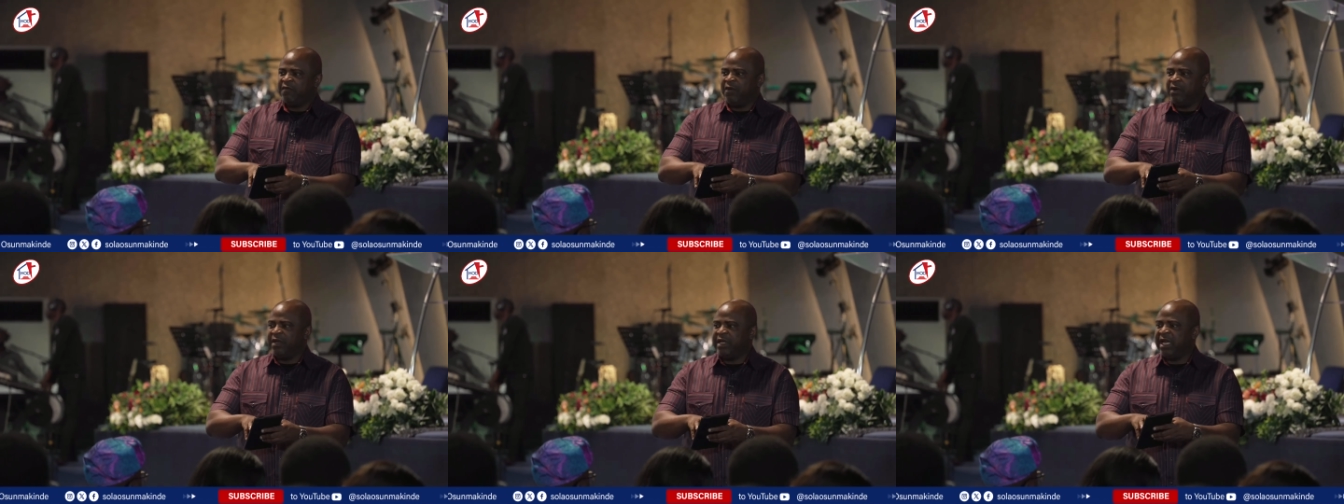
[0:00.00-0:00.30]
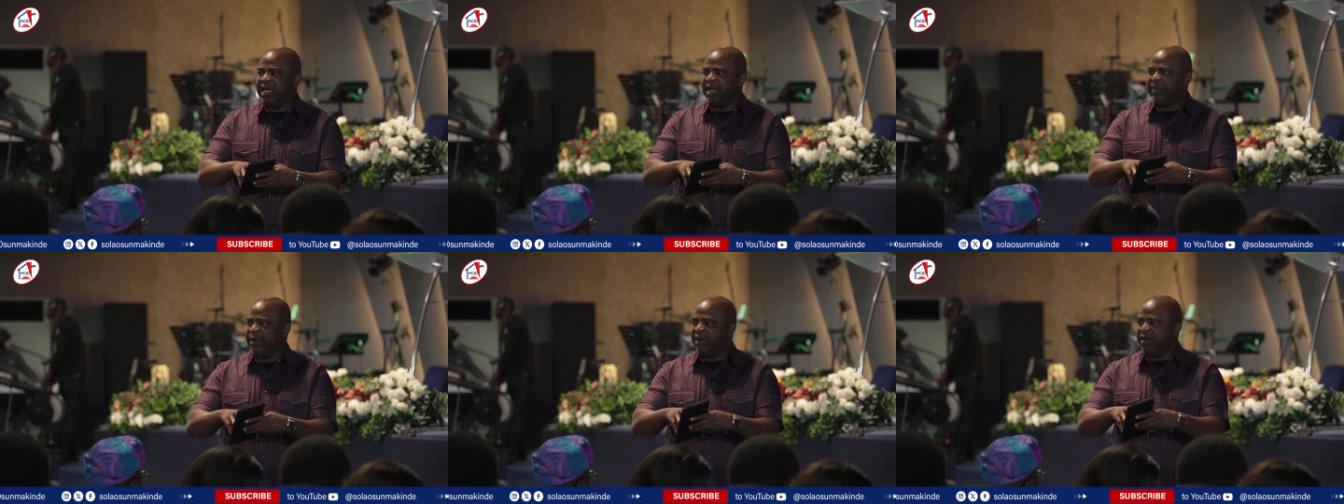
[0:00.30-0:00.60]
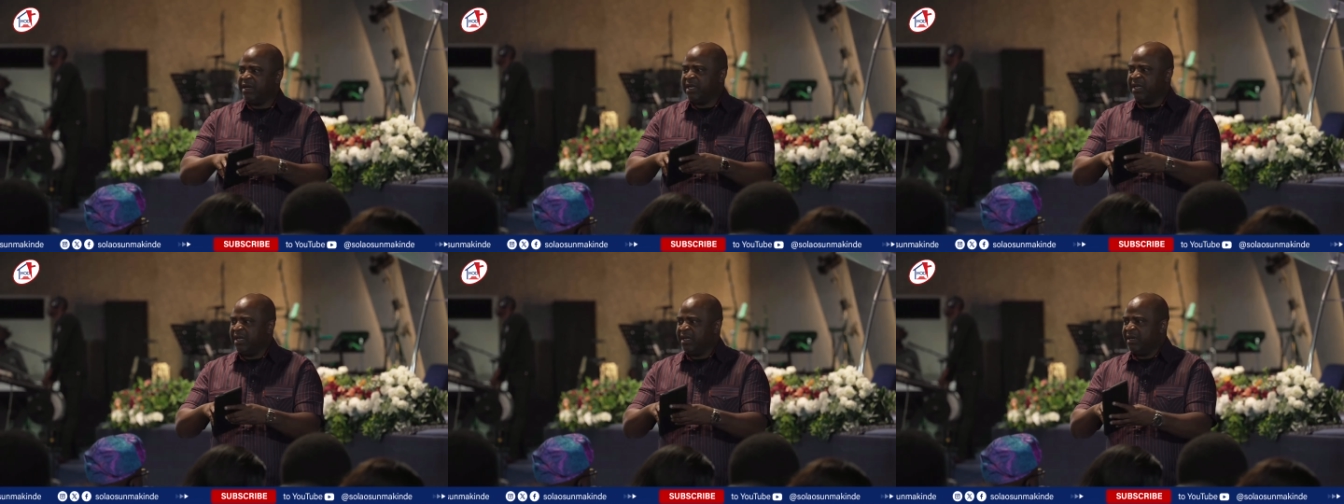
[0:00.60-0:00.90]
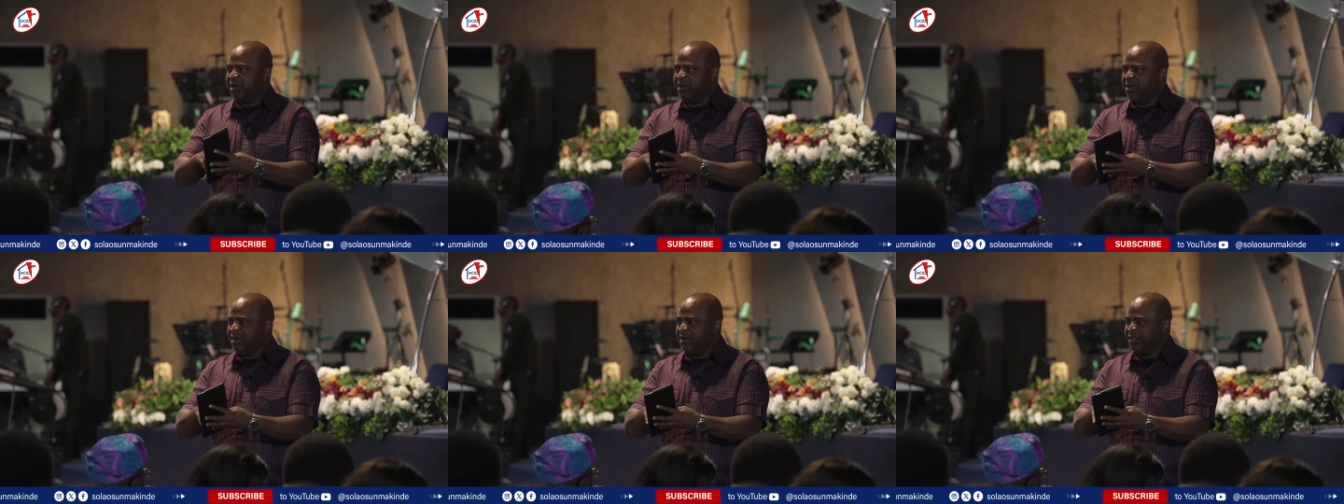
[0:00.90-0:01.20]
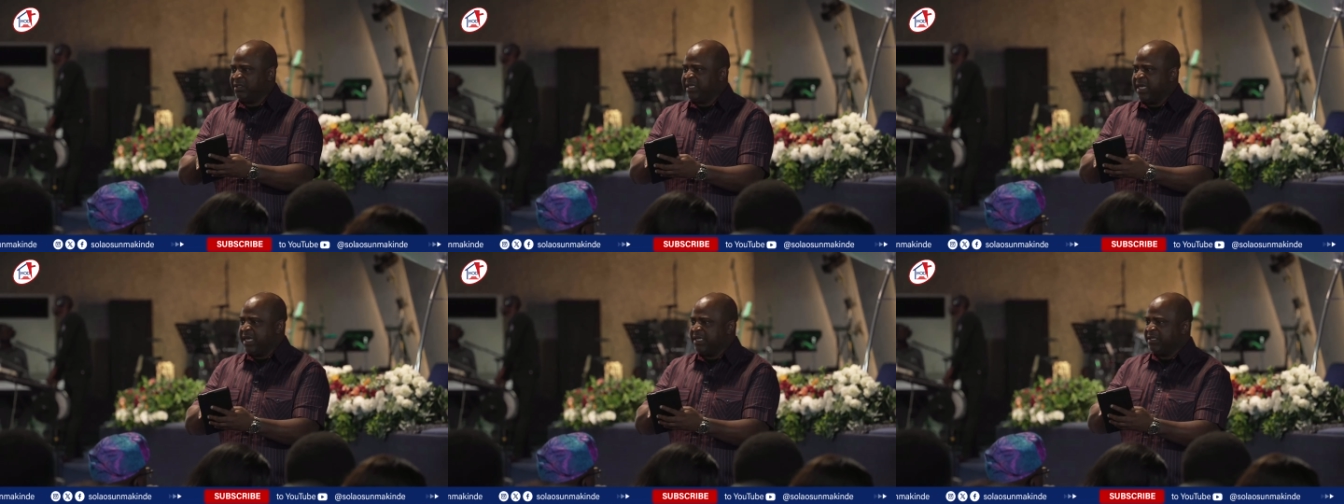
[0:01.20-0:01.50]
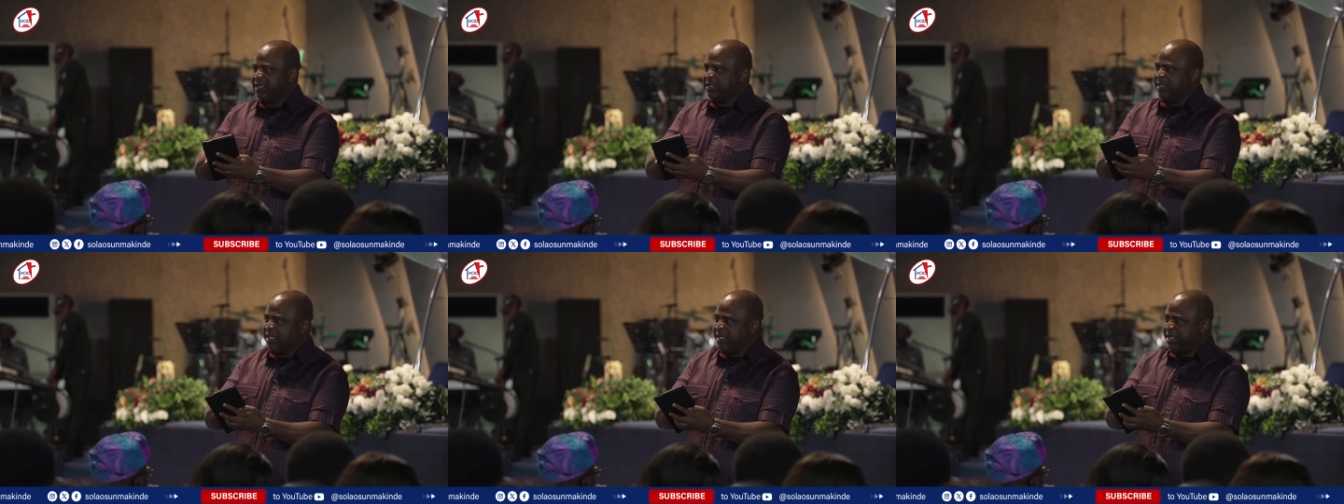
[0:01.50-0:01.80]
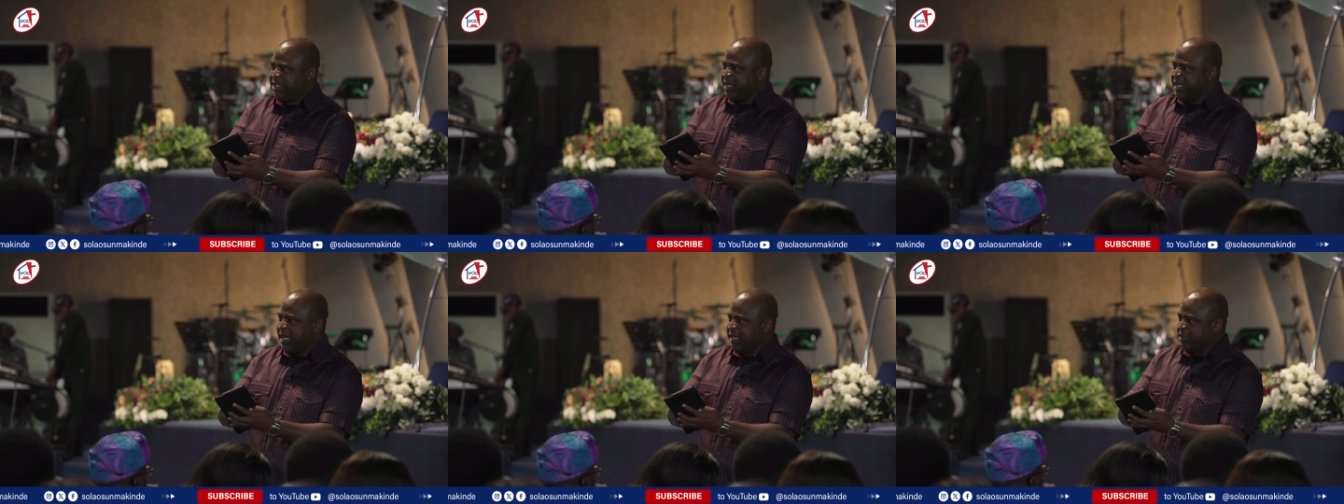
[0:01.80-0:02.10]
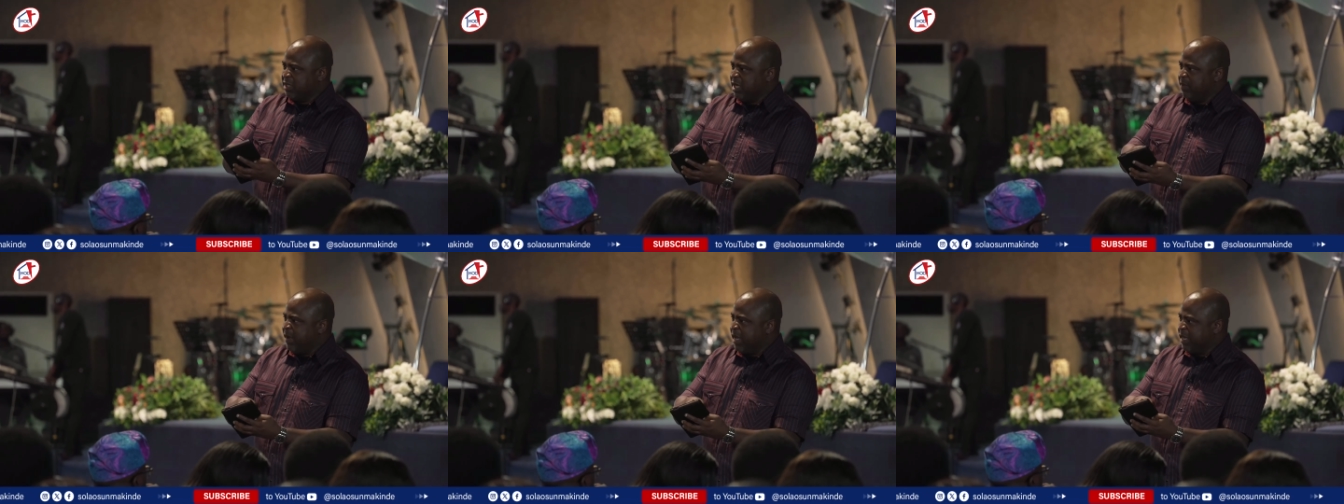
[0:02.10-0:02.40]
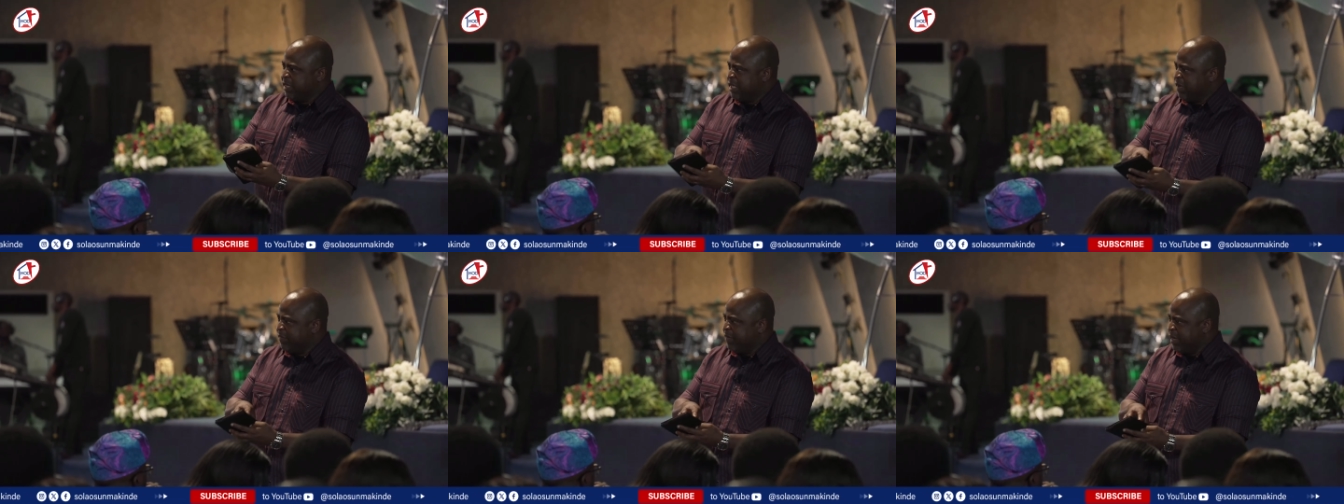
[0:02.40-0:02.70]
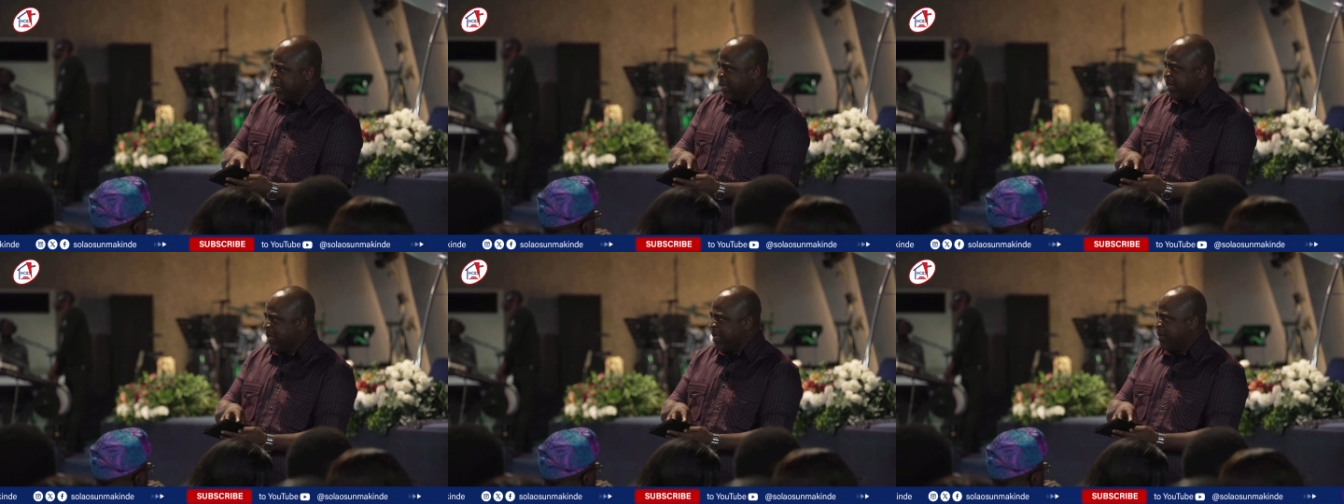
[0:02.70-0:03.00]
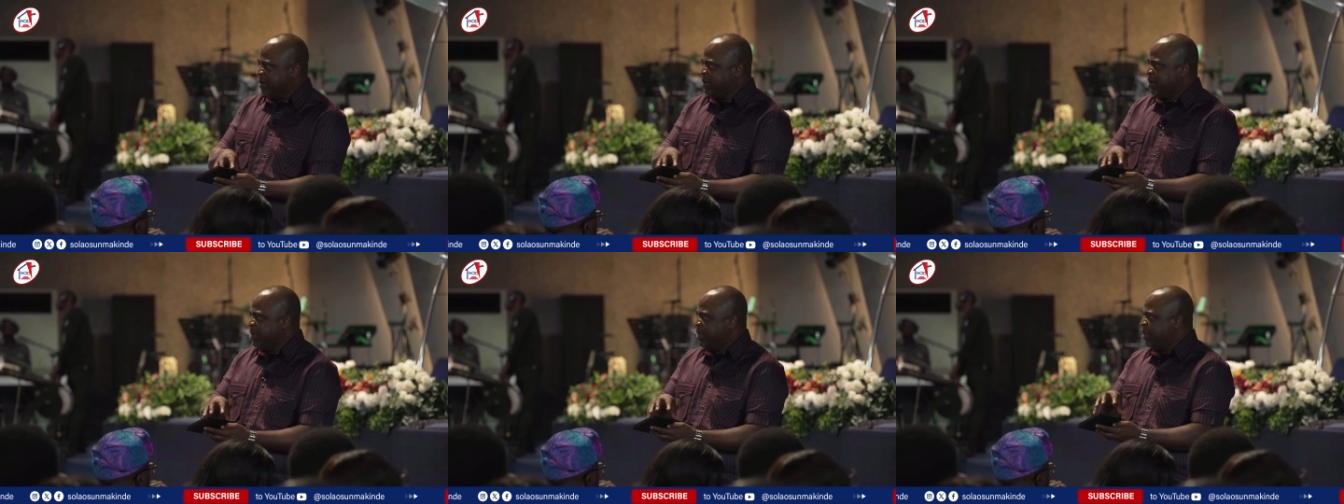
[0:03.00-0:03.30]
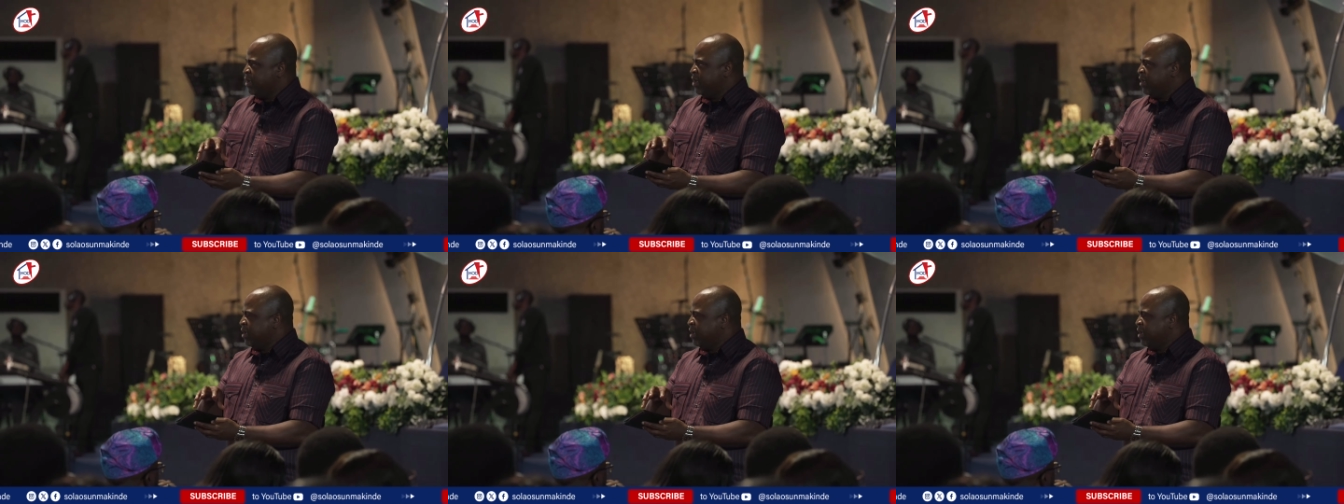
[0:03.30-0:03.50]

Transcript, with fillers: forget about the nonsense teaching that some people are giving around